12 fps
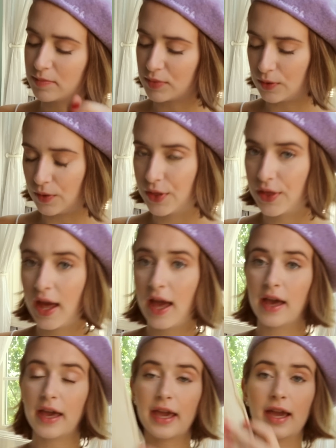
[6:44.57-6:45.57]
booth,
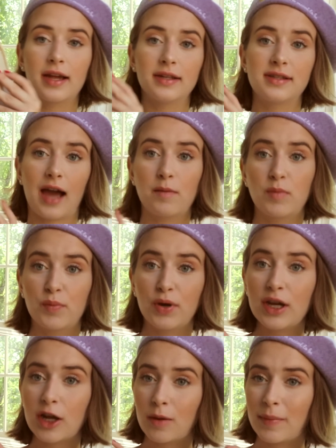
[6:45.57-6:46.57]
and I've been
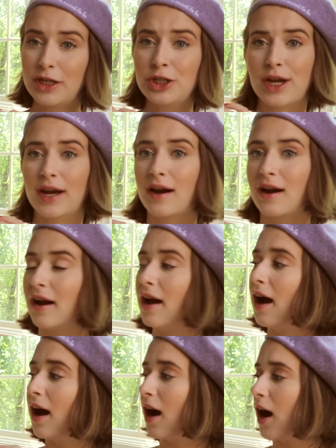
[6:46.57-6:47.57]
putting it on my chair.
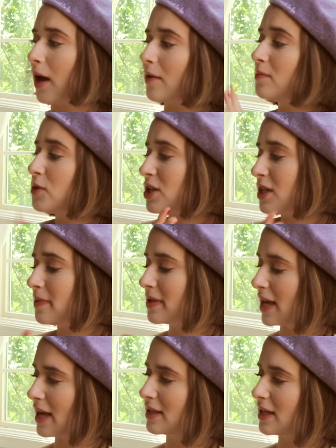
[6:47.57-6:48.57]
I'm just
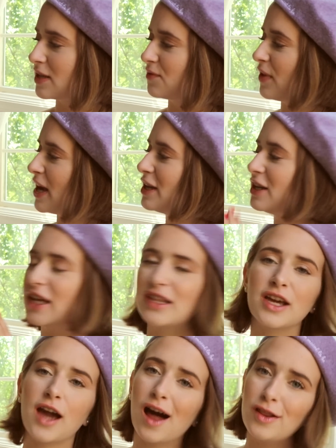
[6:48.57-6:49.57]
obsessed. And
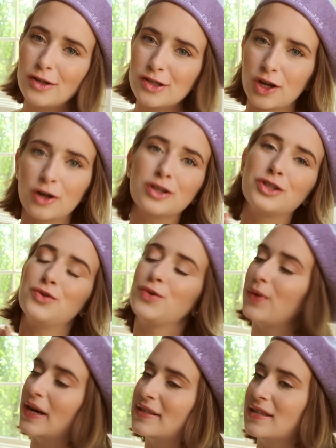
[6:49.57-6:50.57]
the colors aren't too
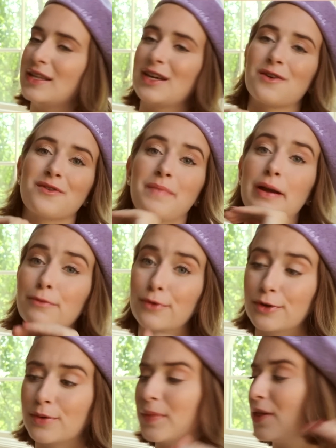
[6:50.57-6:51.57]
crazy. They go with my
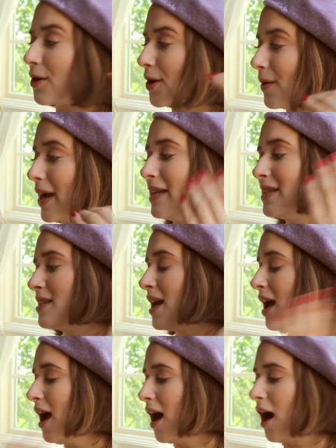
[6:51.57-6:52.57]
room. They're great.
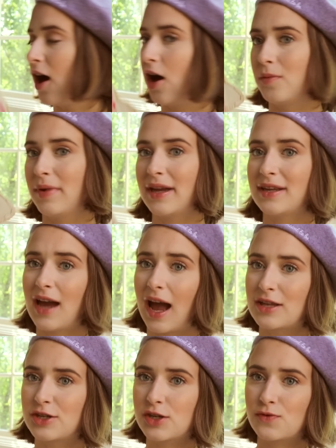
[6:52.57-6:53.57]
And yeah,
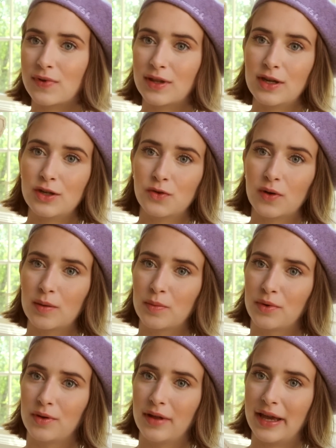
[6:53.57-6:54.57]
it's just really
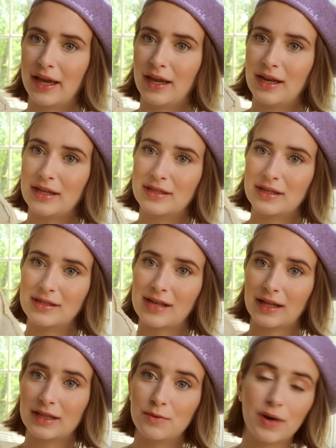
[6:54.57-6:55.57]
adorable, and it's
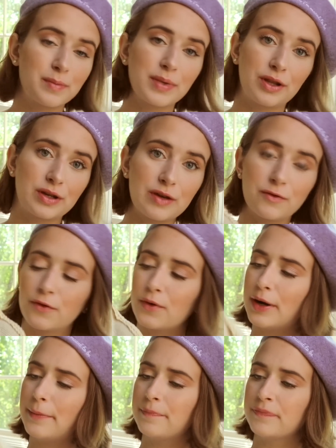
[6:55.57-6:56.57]
exactly what I've been looking
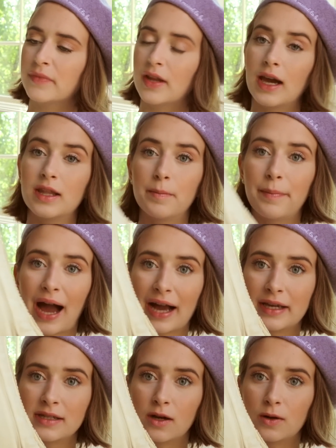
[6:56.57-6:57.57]
for. And the
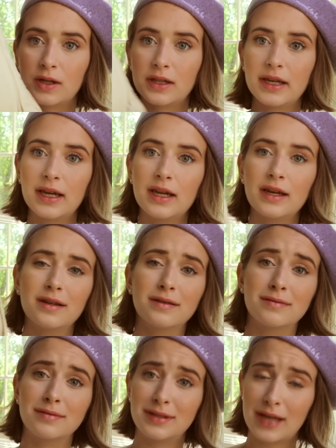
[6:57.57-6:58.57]
back is all clean.
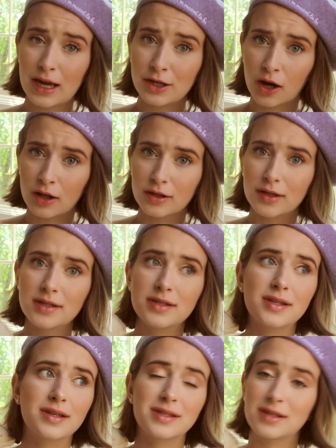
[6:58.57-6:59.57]

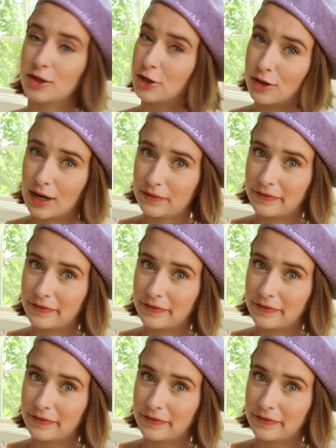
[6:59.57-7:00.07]
$10, such a great